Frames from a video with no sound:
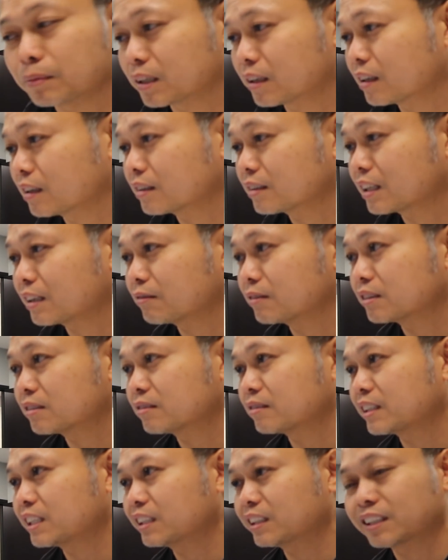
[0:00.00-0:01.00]
because I
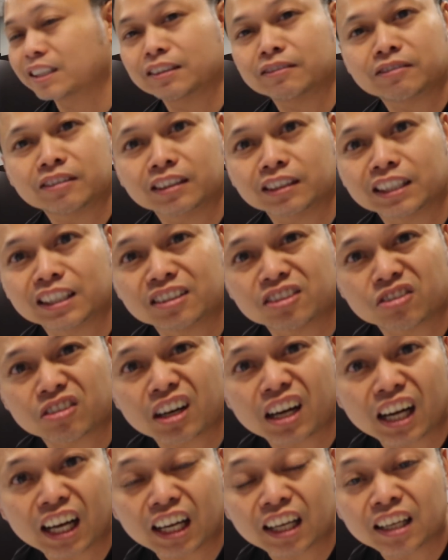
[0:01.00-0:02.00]
was really, really
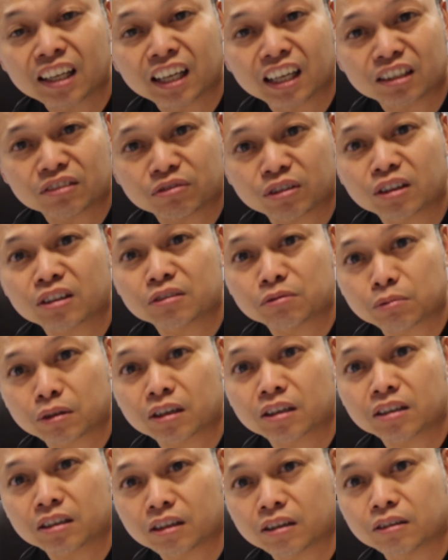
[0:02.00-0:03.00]
dry as far as
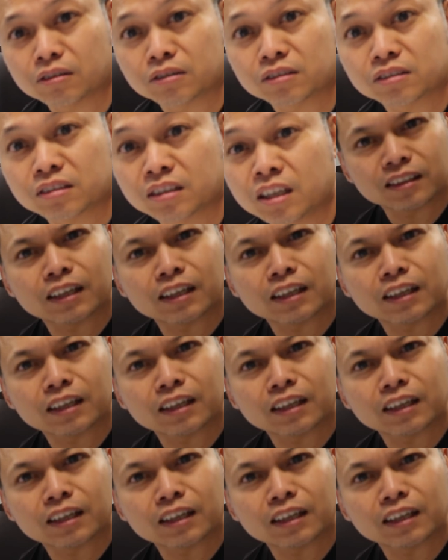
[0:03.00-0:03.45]
work goes.